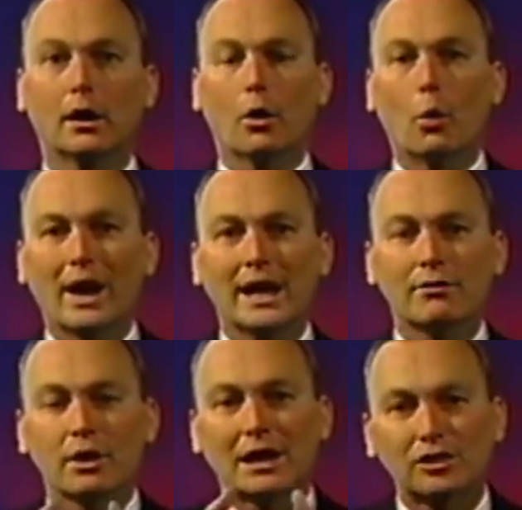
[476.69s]

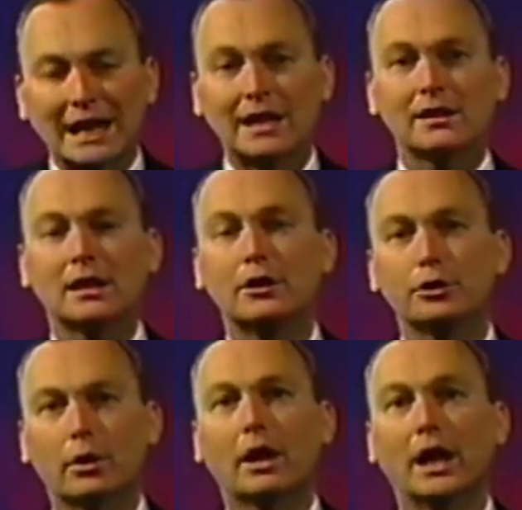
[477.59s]
Whatever has ended in
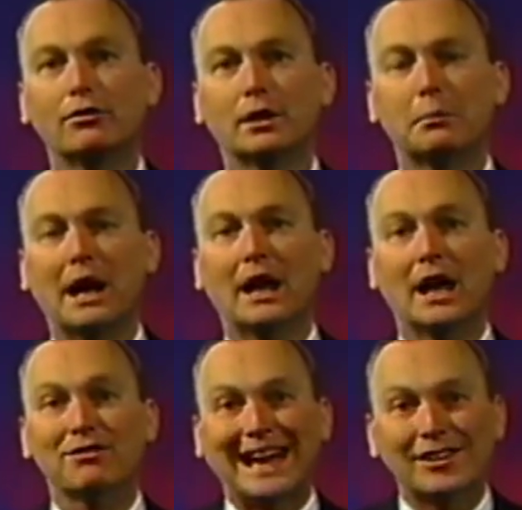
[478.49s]
your life and my
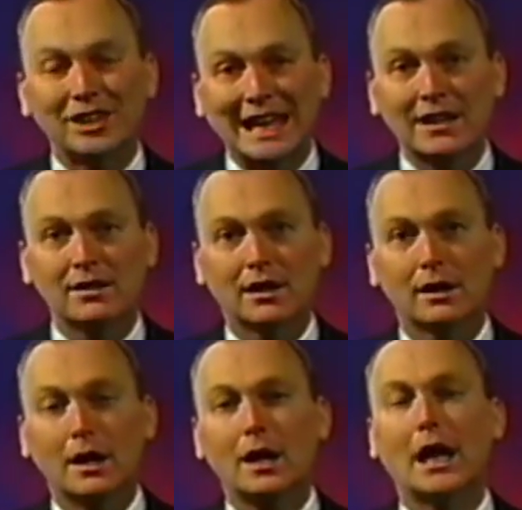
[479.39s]
life has ended.
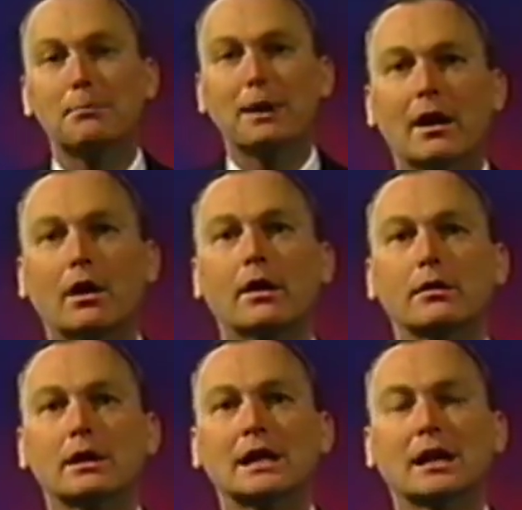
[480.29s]
And
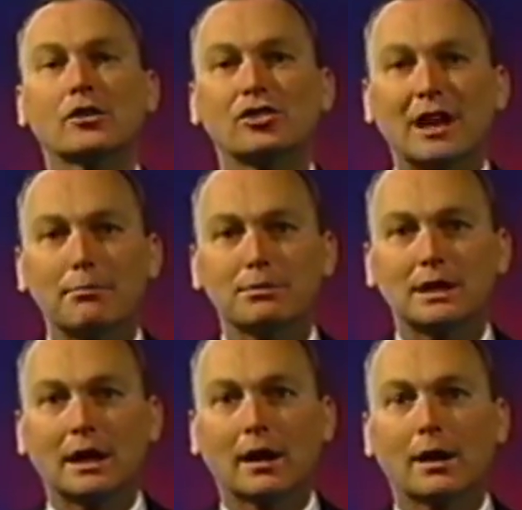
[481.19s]
honoring and
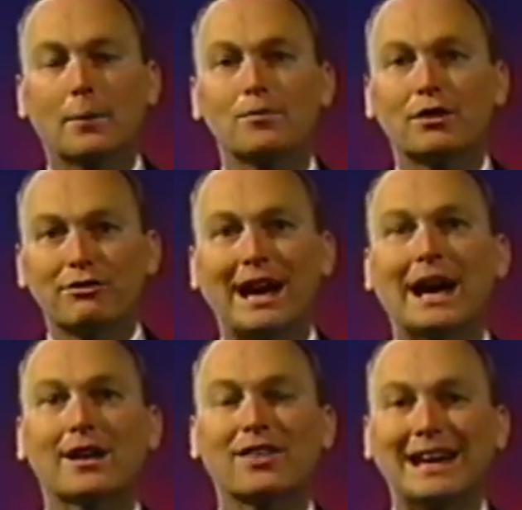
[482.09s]
accepting the
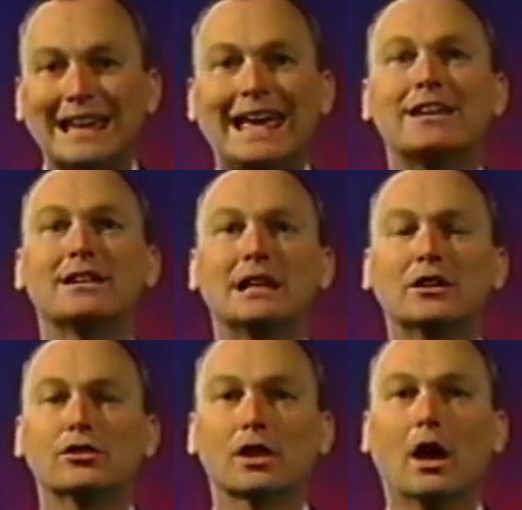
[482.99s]
fact that
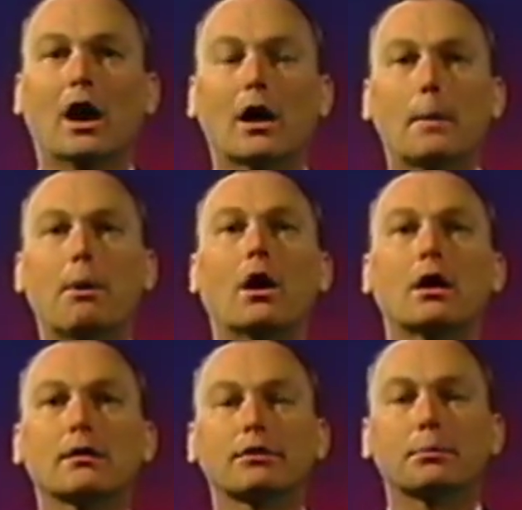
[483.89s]
endings are a
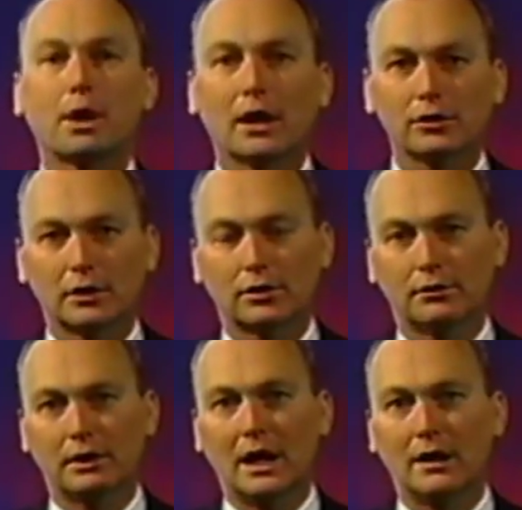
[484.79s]
part of the process
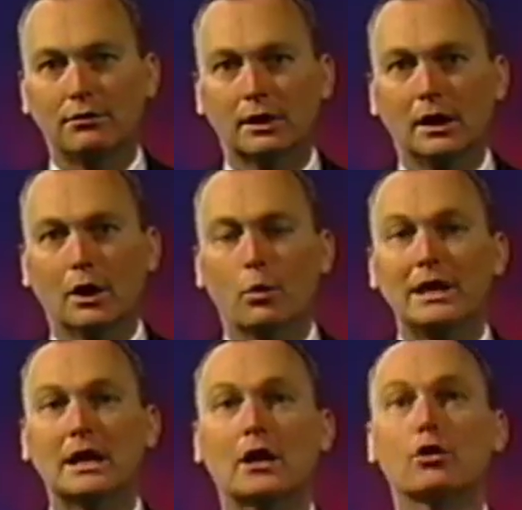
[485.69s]
of life, we
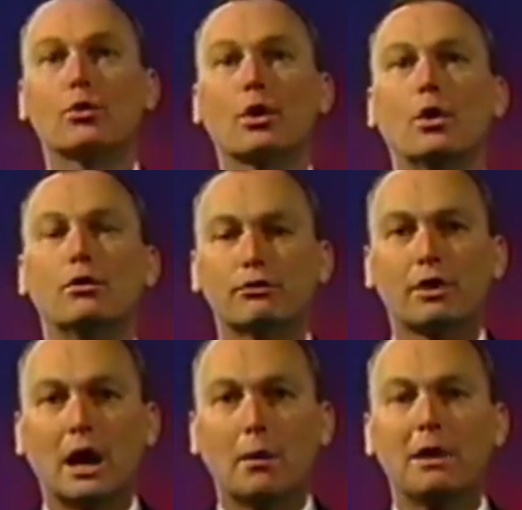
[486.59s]
can grow
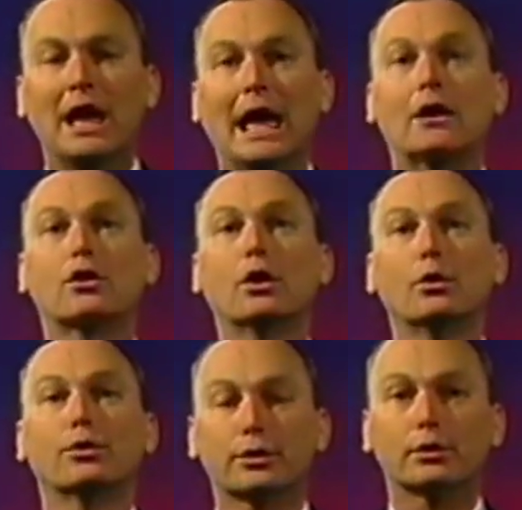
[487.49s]
from and
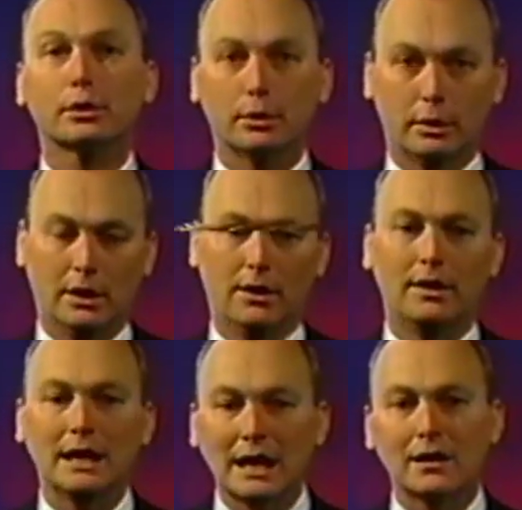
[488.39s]
go through
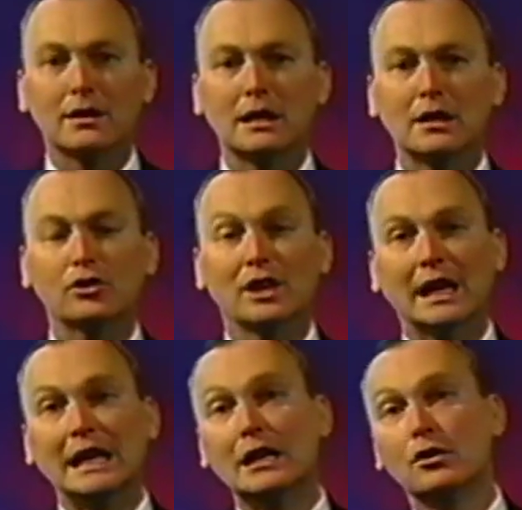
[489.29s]
the endings
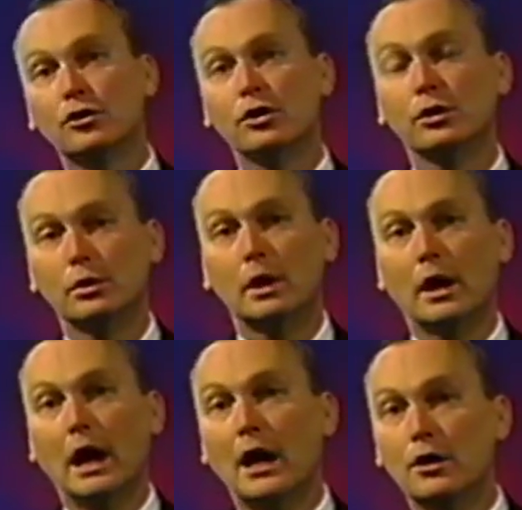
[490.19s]
into
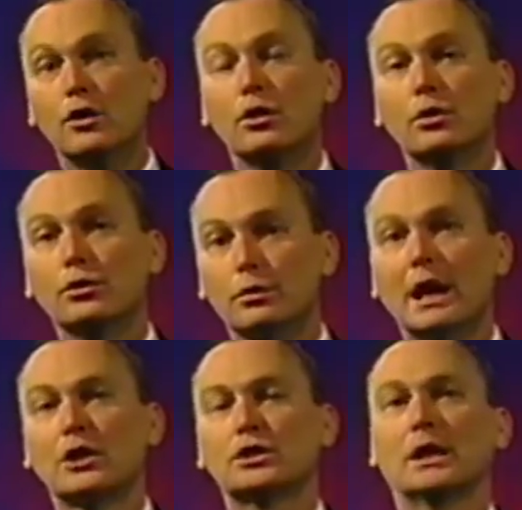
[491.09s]
a new
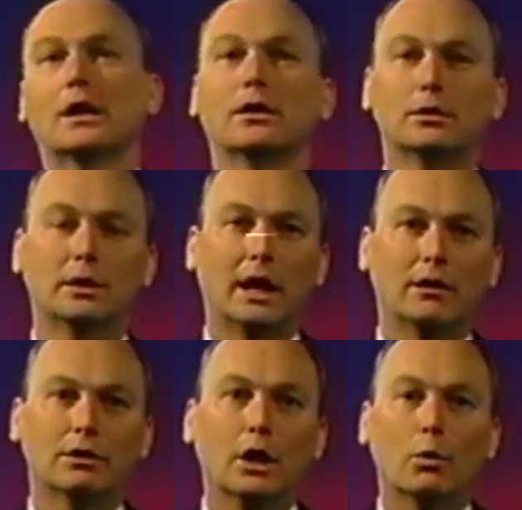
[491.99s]
direction and a new
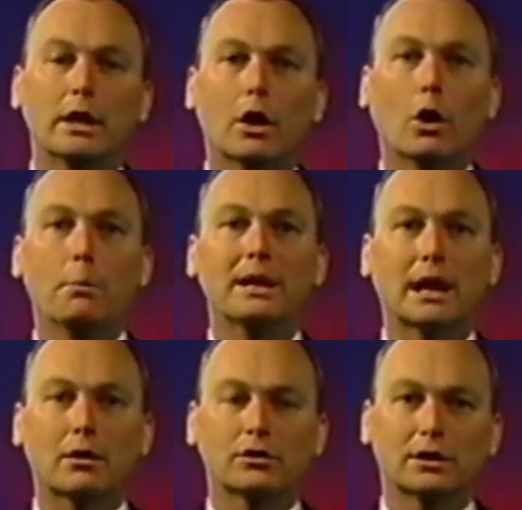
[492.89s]
life. We open
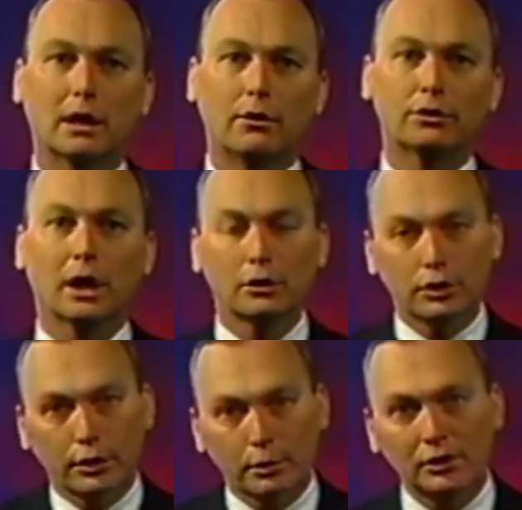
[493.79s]
ourselves to
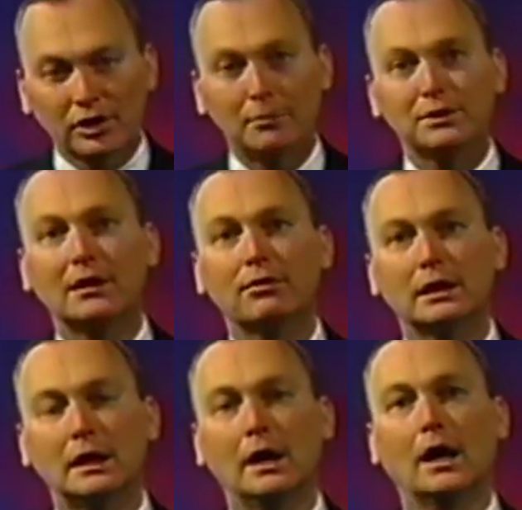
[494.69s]
the
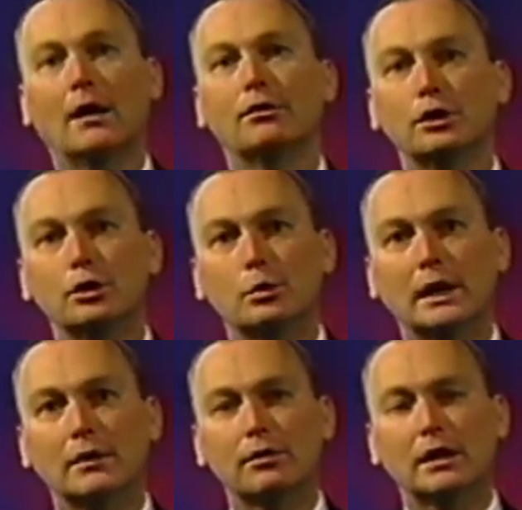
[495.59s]
receptivity of a new
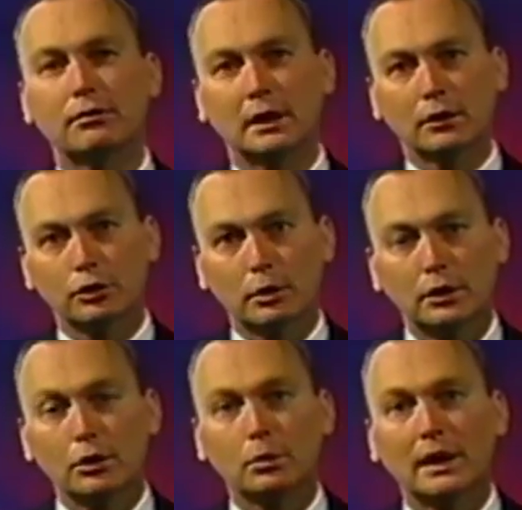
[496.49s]
way of living, to a
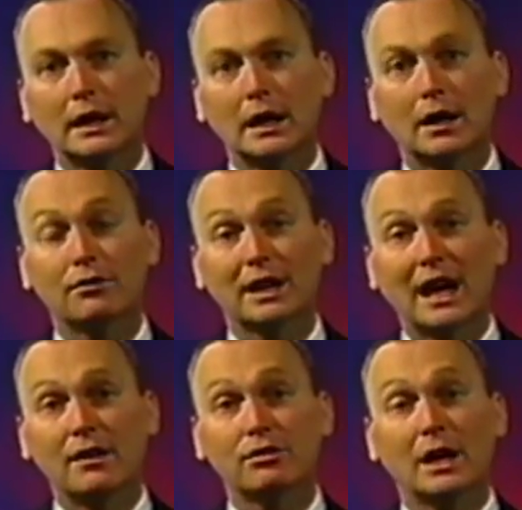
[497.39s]
new way of
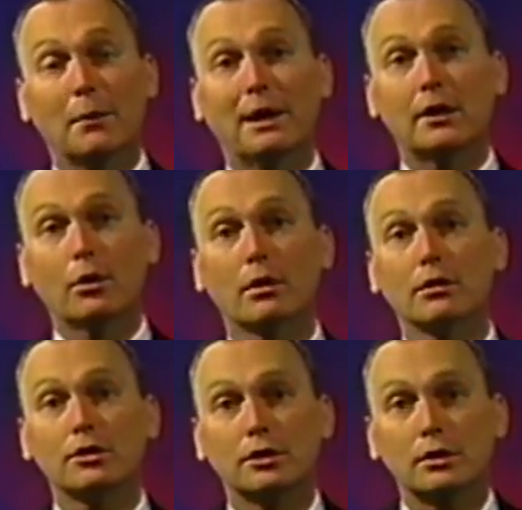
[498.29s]
life. But in order
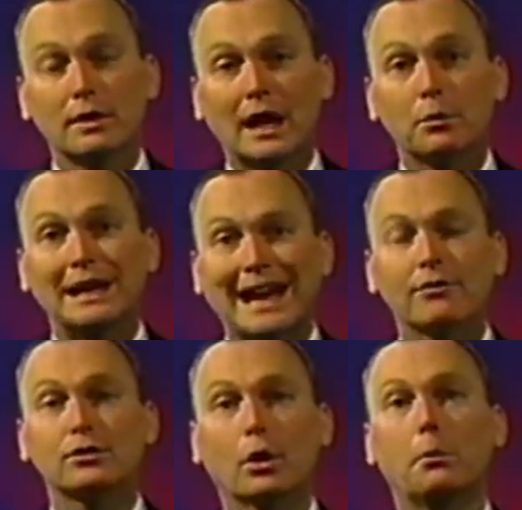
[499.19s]
to do that, we
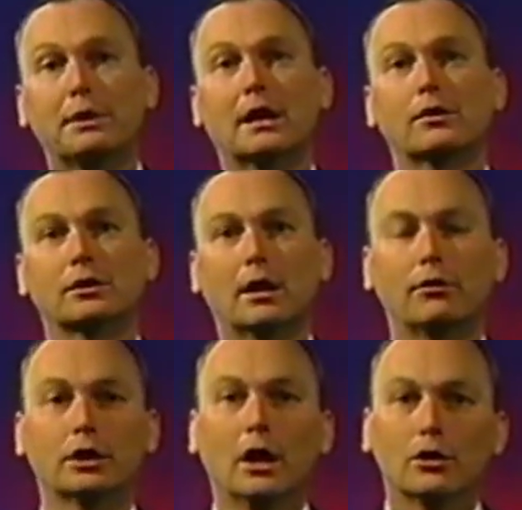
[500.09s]
have to open
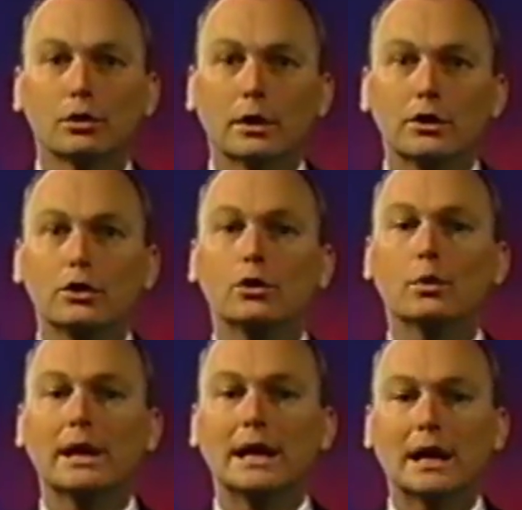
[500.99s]
ourselves to a new
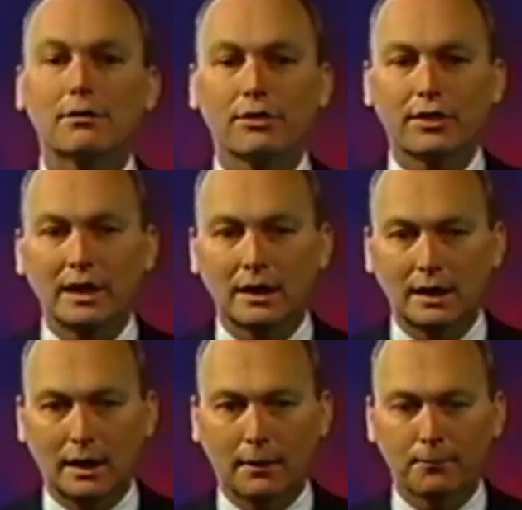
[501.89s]
way of thinking.